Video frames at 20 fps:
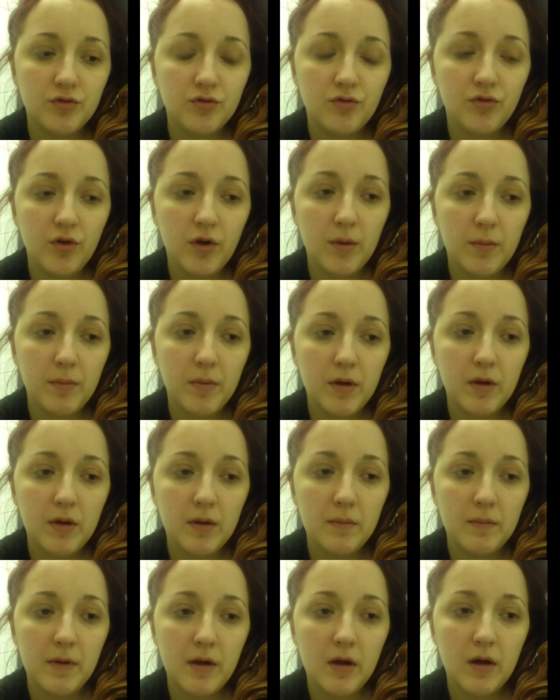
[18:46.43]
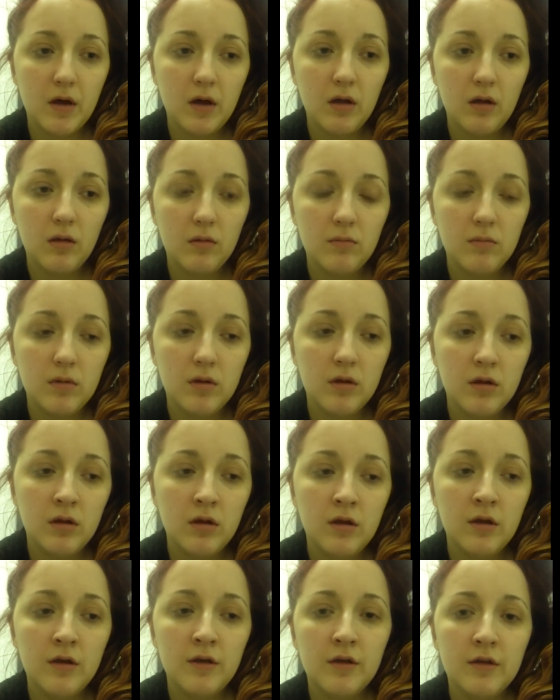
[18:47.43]
drip put in my arm,
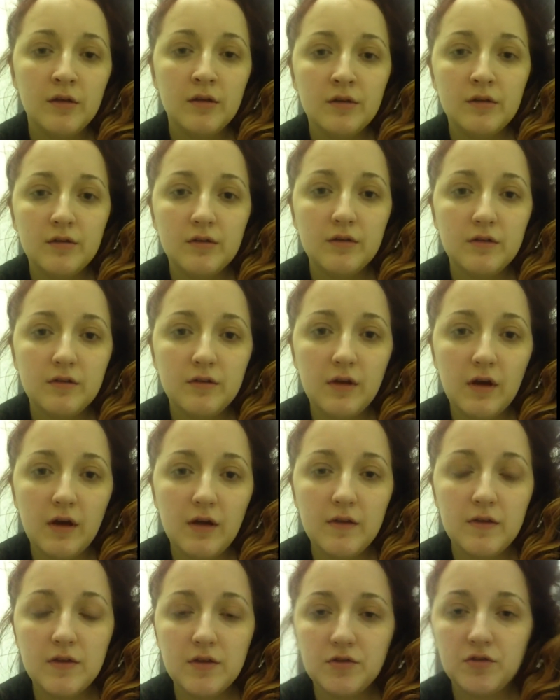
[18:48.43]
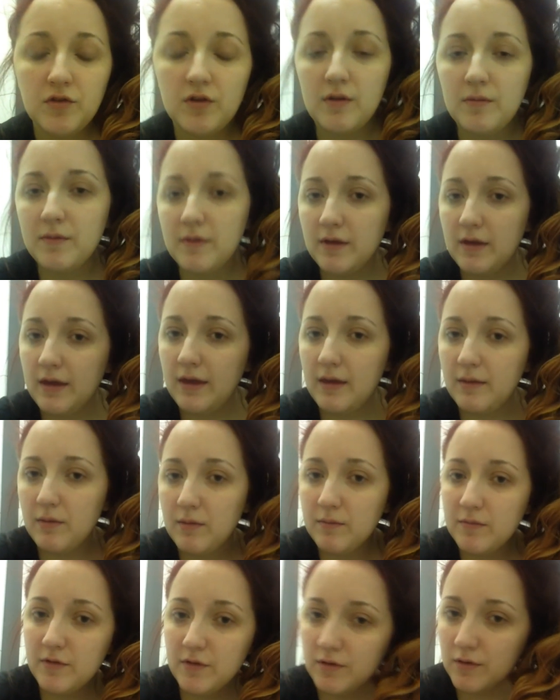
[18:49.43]
started the treatment, came
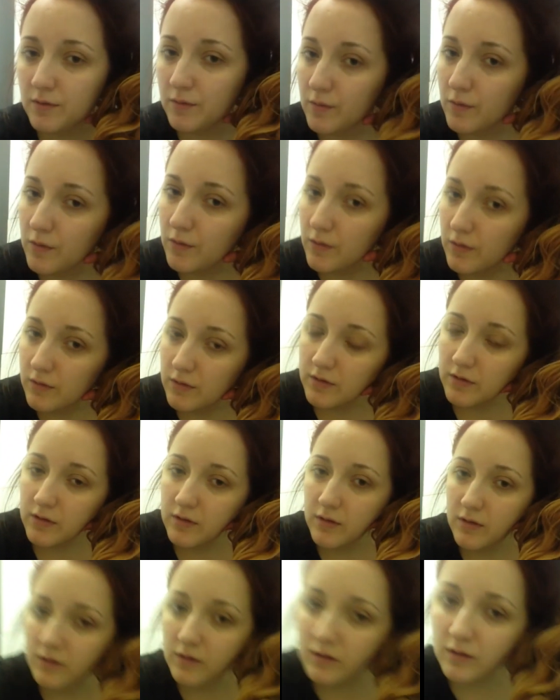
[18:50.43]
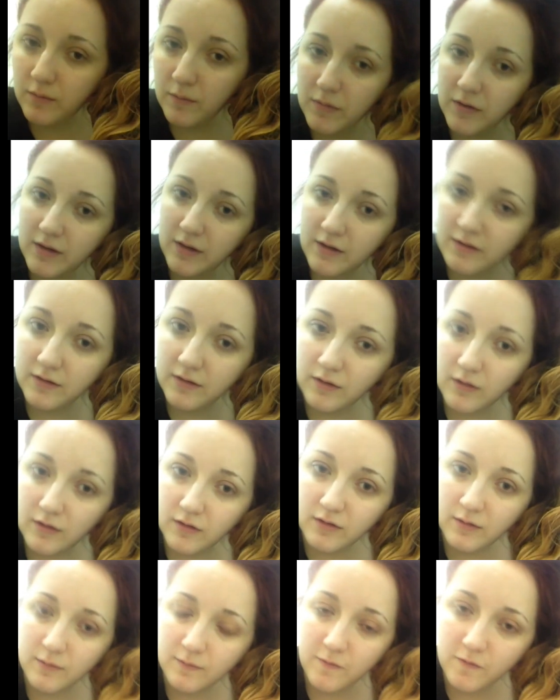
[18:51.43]
up to the ward. The police
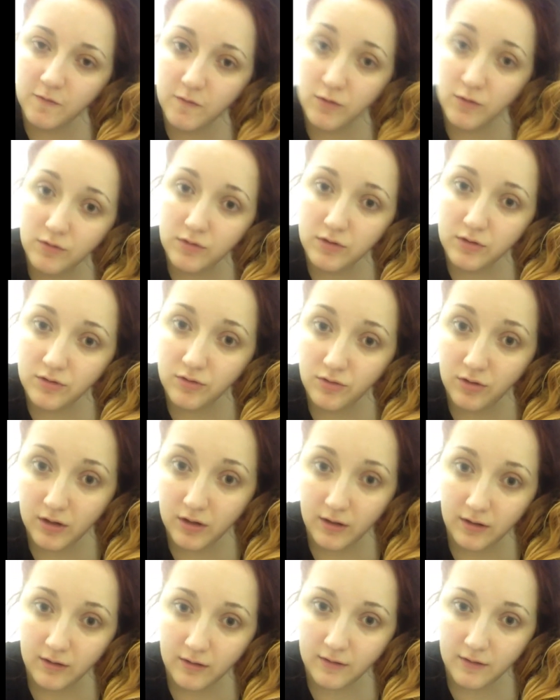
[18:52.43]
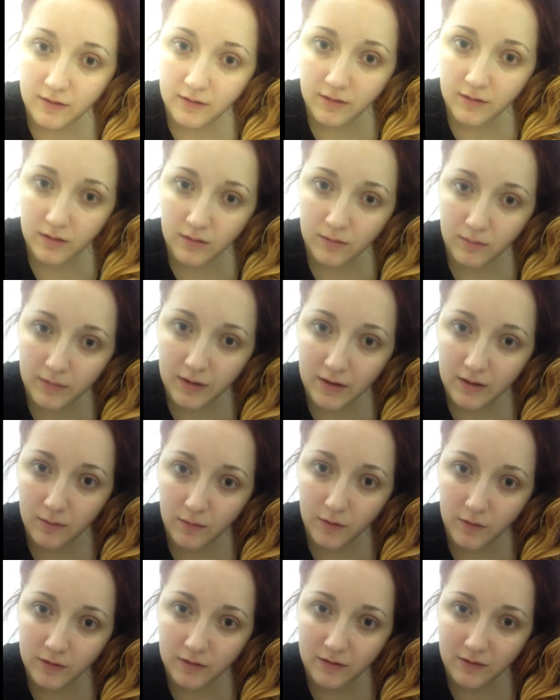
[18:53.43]
got some food and drinks, made the
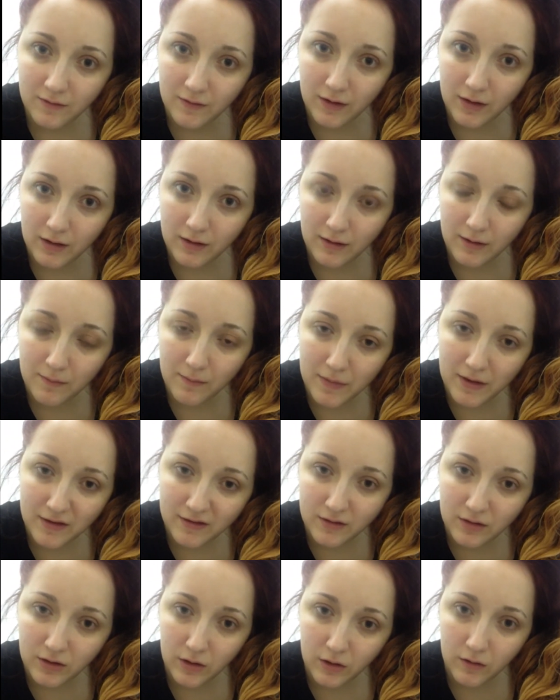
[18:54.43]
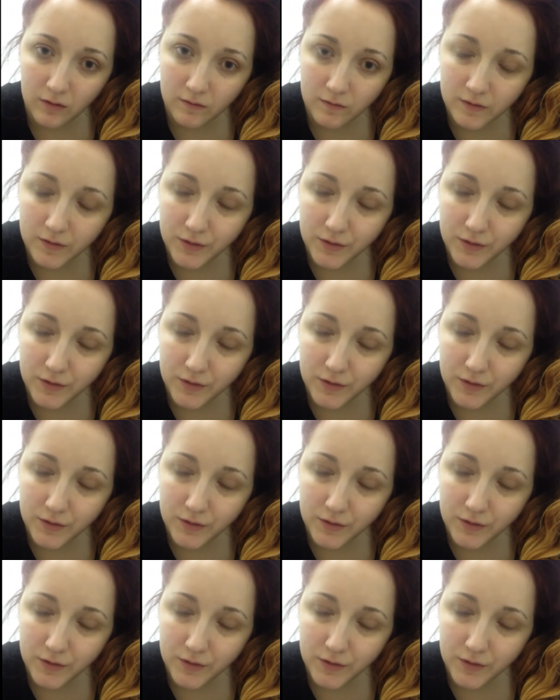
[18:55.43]
most of it, and then pissed off.